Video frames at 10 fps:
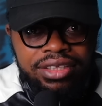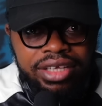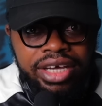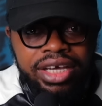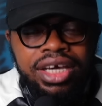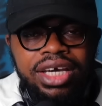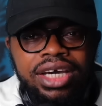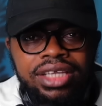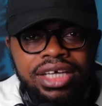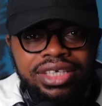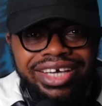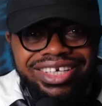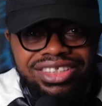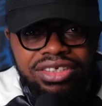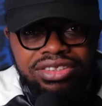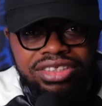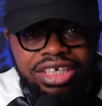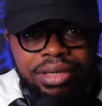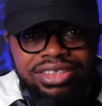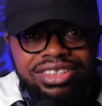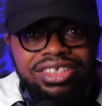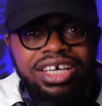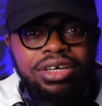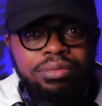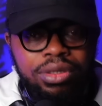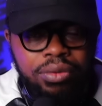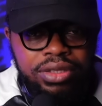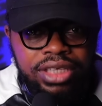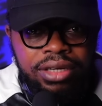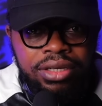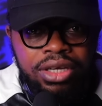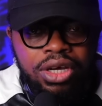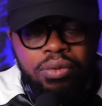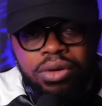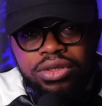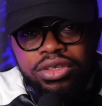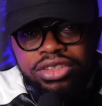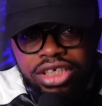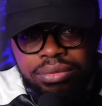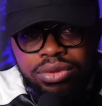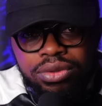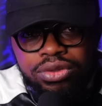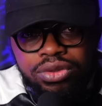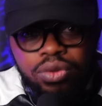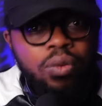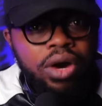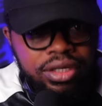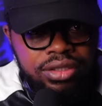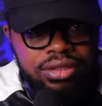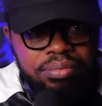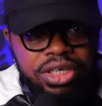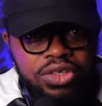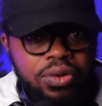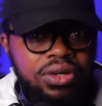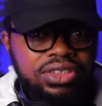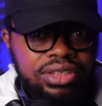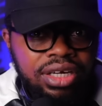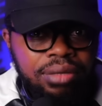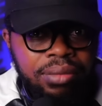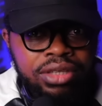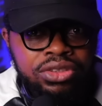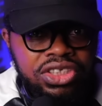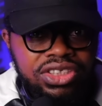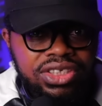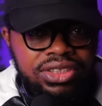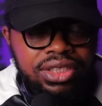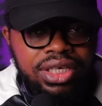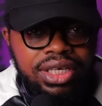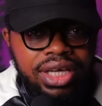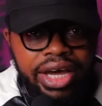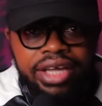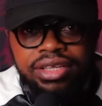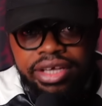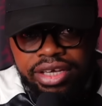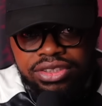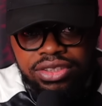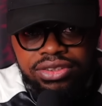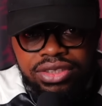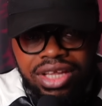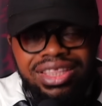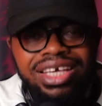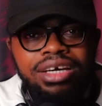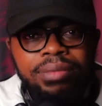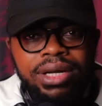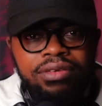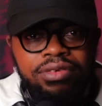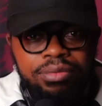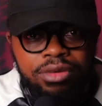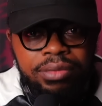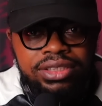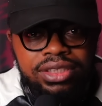it there, that the angels came and stirred up the water. What does Hebrews 1 make you understand about Jesus and the angels. Think about that for a moment.